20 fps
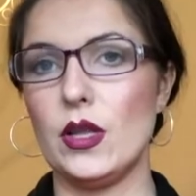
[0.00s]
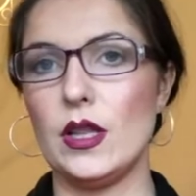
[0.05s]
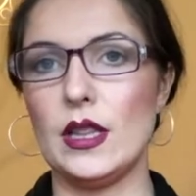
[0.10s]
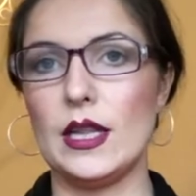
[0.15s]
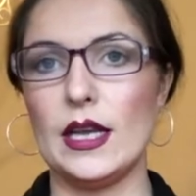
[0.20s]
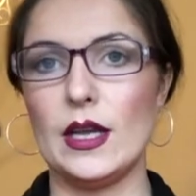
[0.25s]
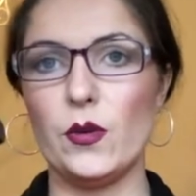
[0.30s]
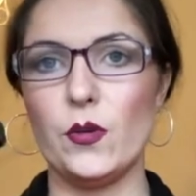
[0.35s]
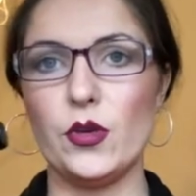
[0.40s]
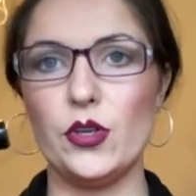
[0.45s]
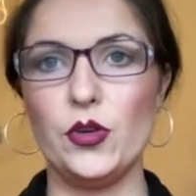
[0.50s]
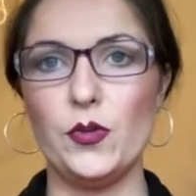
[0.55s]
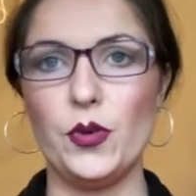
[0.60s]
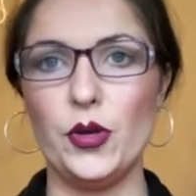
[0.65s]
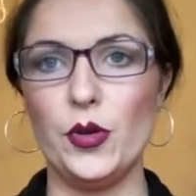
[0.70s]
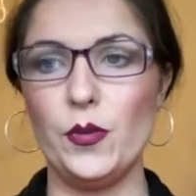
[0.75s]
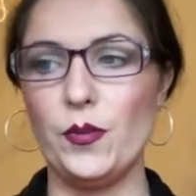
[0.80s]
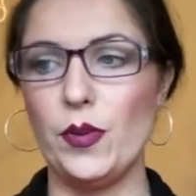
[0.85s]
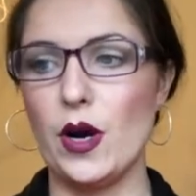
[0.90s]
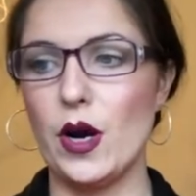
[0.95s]
like, when you
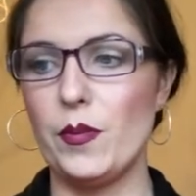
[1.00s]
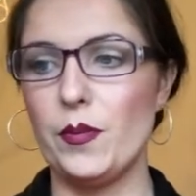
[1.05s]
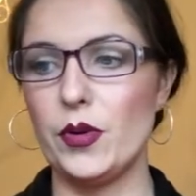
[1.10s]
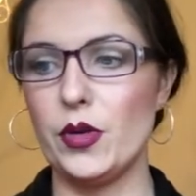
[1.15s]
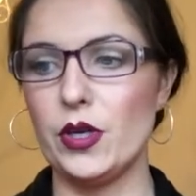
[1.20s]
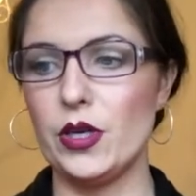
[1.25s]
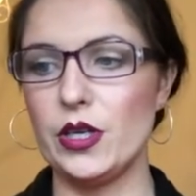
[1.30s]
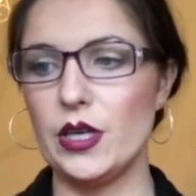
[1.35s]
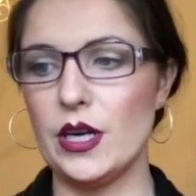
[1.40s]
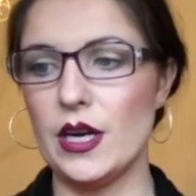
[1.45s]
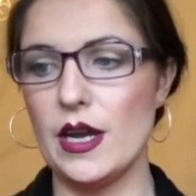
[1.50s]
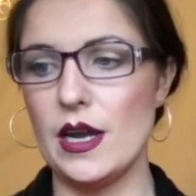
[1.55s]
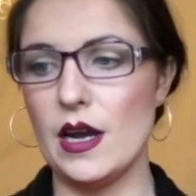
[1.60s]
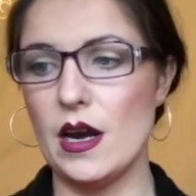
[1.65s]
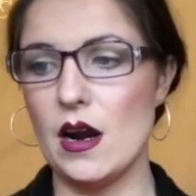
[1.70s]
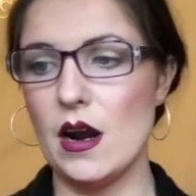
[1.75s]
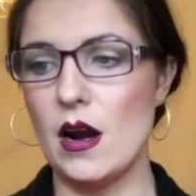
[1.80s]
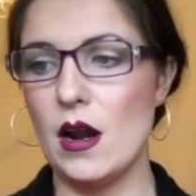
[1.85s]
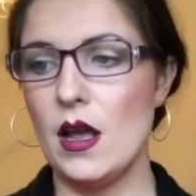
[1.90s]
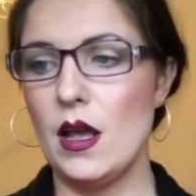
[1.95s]
put purple in your
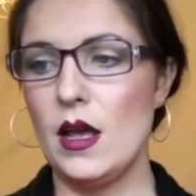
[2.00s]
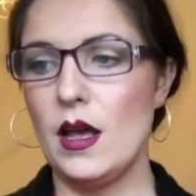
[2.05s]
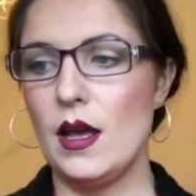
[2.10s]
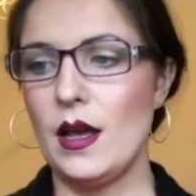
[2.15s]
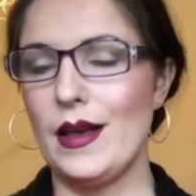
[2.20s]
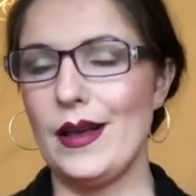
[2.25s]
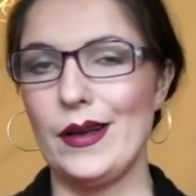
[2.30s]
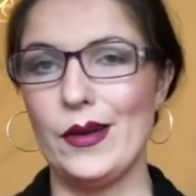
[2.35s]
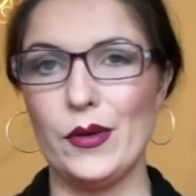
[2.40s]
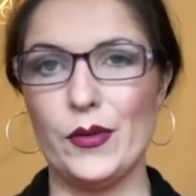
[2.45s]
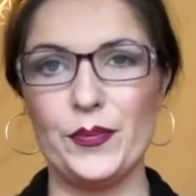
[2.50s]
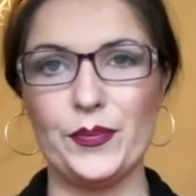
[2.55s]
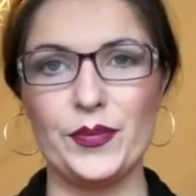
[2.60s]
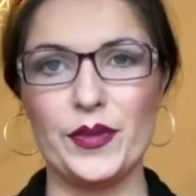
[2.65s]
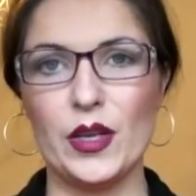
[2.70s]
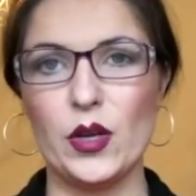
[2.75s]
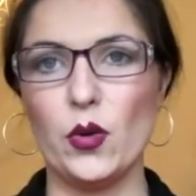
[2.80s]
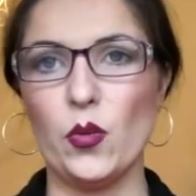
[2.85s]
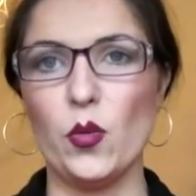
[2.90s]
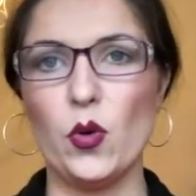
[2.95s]
hair, it'll
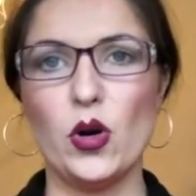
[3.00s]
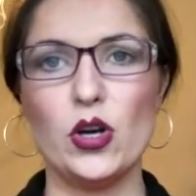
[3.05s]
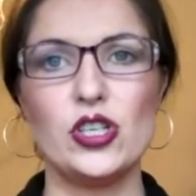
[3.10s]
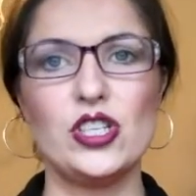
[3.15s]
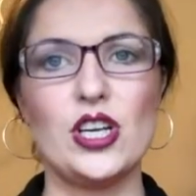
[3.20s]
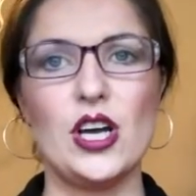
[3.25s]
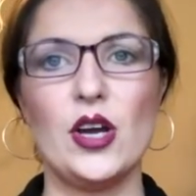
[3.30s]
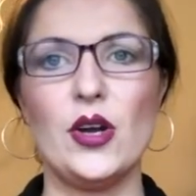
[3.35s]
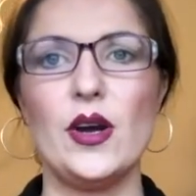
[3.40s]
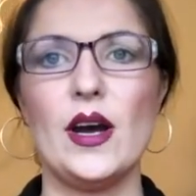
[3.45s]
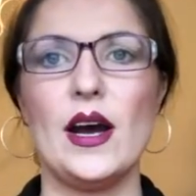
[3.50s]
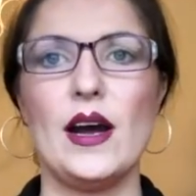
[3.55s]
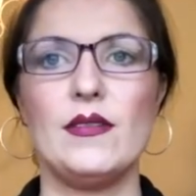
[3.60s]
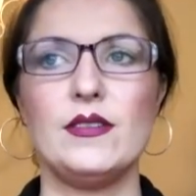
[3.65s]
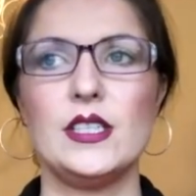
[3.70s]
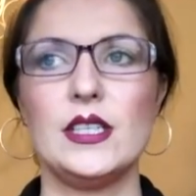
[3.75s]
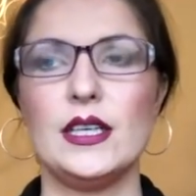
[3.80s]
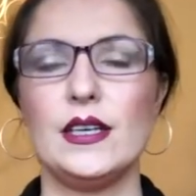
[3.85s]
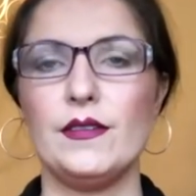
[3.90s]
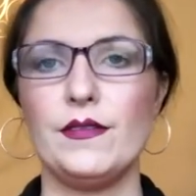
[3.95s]
wash out
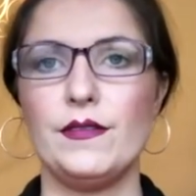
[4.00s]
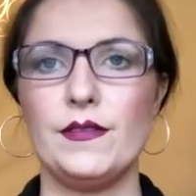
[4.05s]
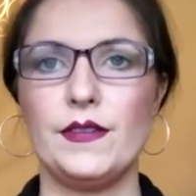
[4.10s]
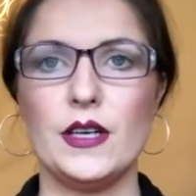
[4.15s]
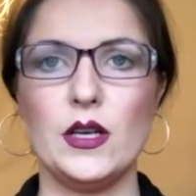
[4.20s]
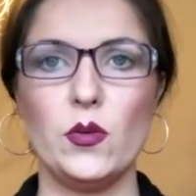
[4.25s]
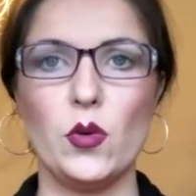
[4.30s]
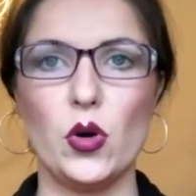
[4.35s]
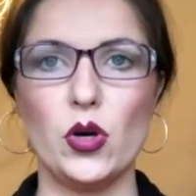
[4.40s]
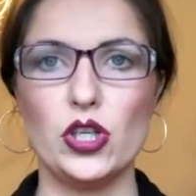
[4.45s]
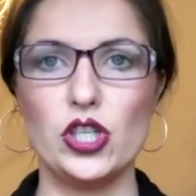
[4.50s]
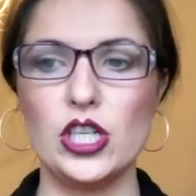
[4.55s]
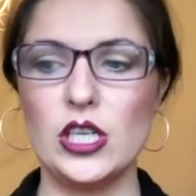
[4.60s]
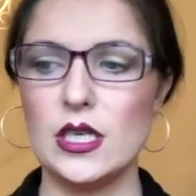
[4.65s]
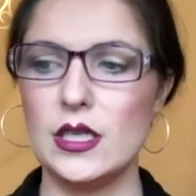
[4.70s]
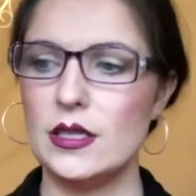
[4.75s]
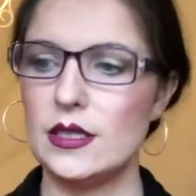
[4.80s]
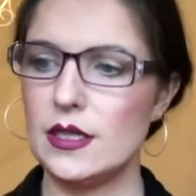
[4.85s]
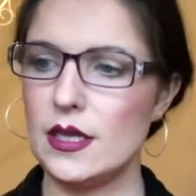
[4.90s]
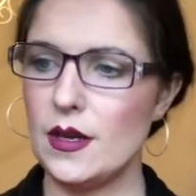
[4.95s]
after like 3
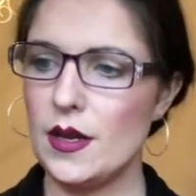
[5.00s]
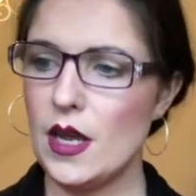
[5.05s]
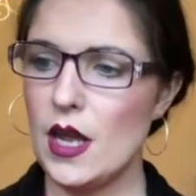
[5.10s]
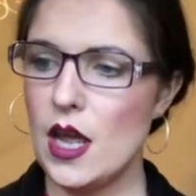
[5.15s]
washes.